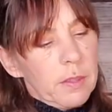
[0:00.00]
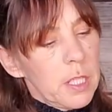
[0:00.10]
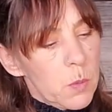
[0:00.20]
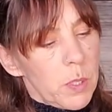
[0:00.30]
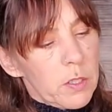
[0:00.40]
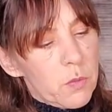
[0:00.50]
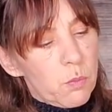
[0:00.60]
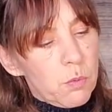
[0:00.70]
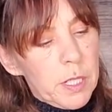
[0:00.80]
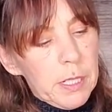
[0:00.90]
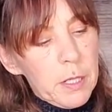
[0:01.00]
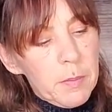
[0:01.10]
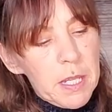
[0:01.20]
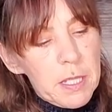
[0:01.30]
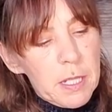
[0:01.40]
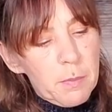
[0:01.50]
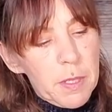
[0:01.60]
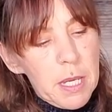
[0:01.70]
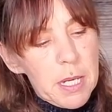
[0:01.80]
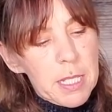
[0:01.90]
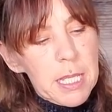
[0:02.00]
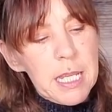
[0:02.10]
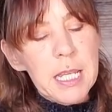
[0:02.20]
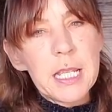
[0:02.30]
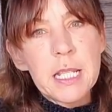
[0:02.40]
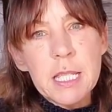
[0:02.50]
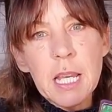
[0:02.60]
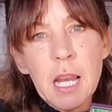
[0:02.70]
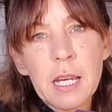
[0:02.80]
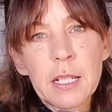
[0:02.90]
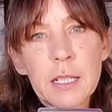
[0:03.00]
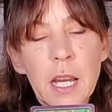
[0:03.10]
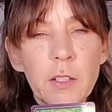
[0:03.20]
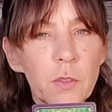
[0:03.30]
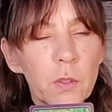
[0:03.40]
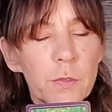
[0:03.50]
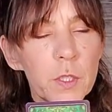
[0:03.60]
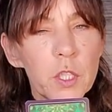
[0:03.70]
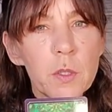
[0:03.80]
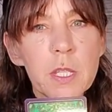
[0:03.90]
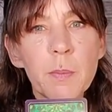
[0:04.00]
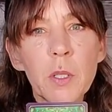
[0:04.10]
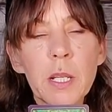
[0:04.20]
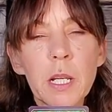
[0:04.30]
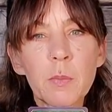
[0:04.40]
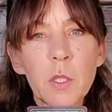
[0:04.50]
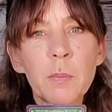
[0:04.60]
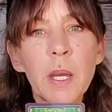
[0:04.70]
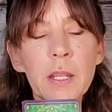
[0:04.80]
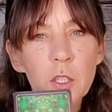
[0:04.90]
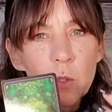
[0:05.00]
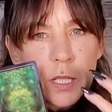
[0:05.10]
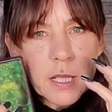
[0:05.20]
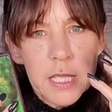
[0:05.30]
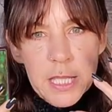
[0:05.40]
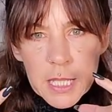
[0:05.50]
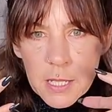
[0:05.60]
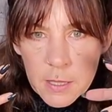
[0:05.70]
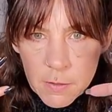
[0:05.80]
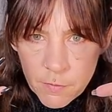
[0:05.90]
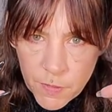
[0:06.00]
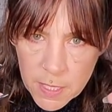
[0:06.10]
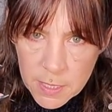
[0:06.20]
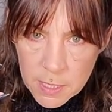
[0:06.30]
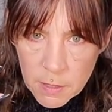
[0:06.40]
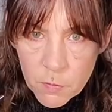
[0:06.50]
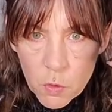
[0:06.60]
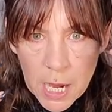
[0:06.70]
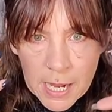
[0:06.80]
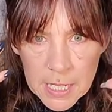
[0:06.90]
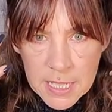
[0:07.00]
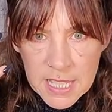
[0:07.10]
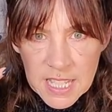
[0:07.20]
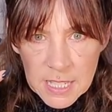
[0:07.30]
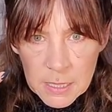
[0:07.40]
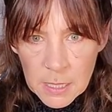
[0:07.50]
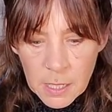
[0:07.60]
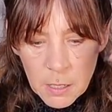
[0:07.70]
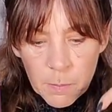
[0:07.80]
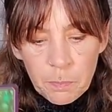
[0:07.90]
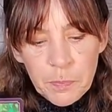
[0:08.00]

this one is really amazing because inside, I don't know if it shows up on camera, but you can see the faces of dragons in there.